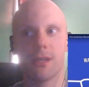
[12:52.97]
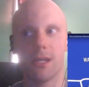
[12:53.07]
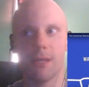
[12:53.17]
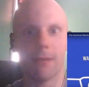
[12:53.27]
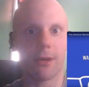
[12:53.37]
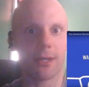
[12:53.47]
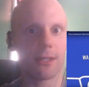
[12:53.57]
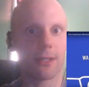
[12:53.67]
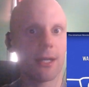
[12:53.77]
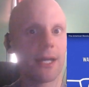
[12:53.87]
the
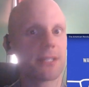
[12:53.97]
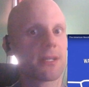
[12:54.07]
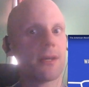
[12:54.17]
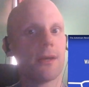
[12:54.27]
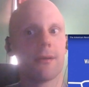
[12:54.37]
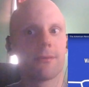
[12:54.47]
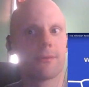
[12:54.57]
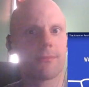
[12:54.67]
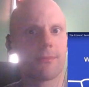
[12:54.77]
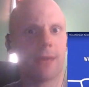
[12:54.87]
American lines,
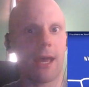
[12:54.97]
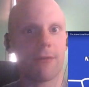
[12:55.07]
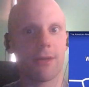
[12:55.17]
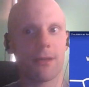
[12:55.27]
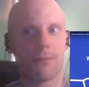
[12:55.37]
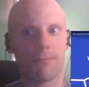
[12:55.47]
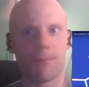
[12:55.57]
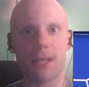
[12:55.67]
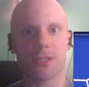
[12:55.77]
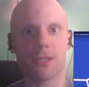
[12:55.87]
having
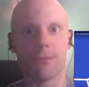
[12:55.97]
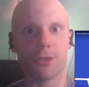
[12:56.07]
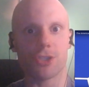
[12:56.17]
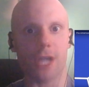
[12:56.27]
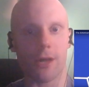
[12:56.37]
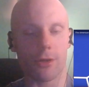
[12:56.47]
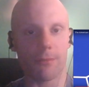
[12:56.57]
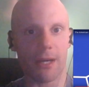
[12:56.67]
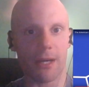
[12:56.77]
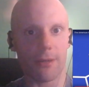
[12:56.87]
basically been shattered
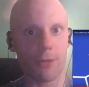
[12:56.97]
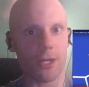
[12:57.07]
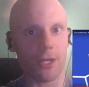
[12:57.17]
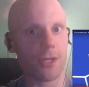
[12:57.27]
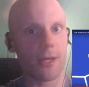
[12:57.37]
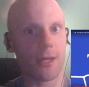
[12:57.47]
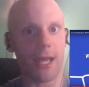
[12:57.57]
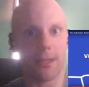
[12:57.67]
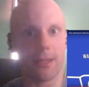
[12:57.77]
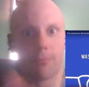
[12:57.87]
by the British. And the